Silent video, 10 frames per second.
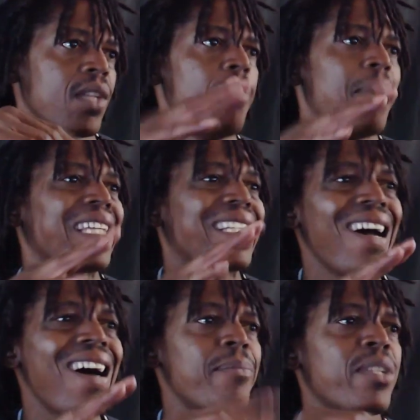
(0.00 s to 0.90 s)
by the
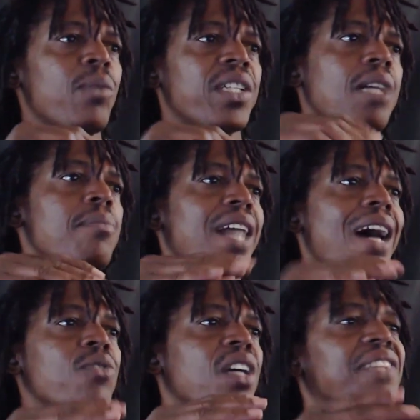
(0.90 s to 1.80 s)
time someone comes
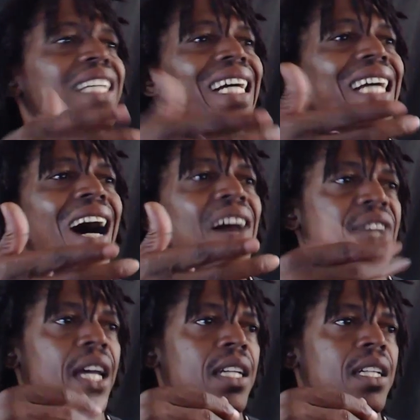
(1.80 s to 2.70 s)
out of the
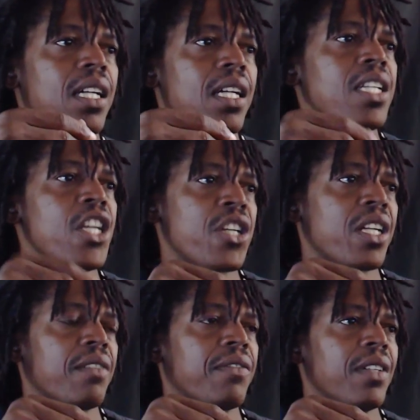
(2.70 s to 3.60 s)
Agave
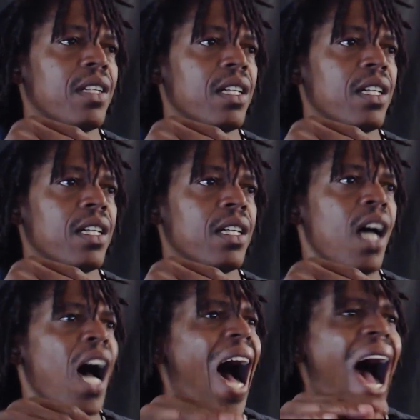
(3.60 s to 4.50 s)
initiative,
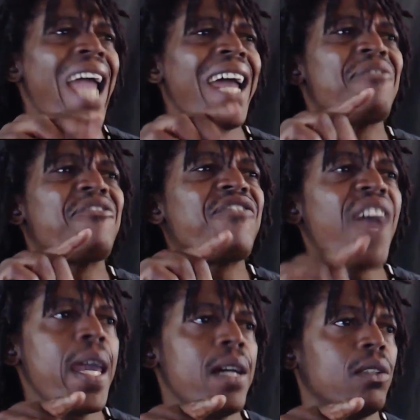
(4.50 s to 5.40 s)
I have
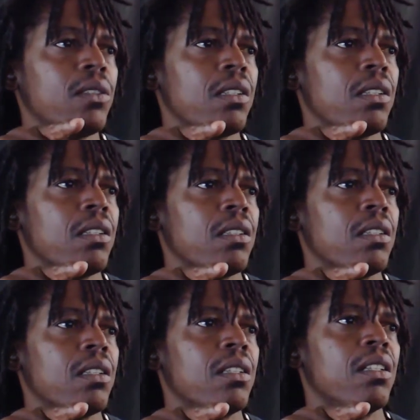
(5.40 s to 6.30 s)
failed
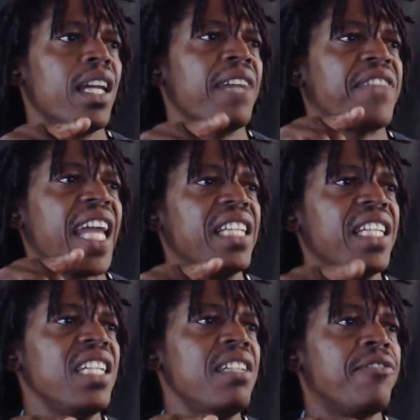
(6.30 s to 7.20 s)
if they
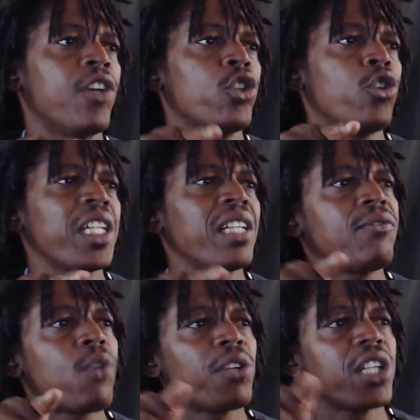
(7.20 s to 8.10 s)
leave looking
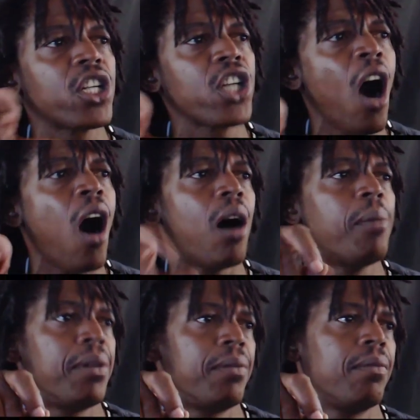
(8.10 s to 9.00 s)
for a
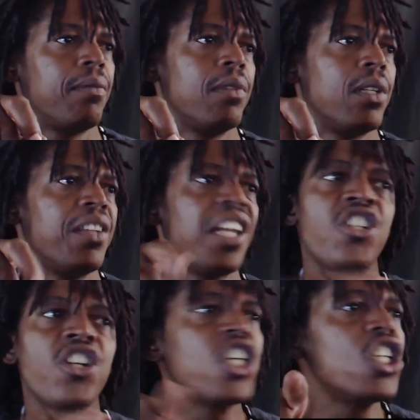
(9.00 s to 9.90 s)
job. They
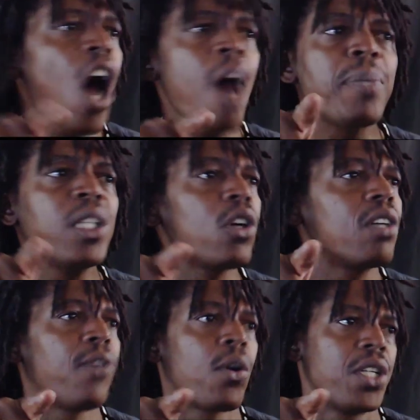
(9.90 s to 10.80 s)
should not be
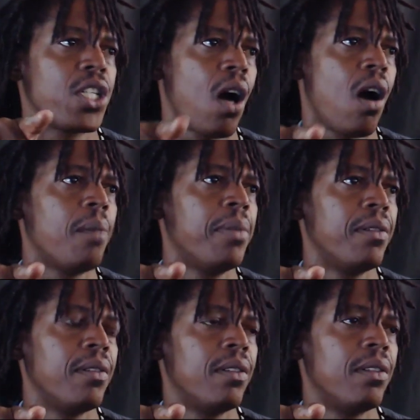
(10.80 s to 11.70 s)
looking for a job.
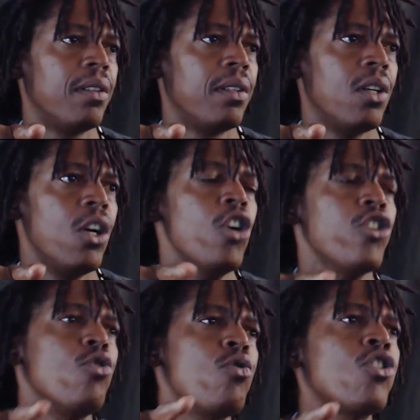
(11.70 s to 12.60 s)

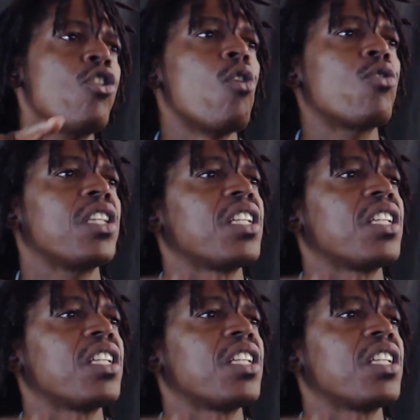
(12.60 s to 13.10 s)
You can go to the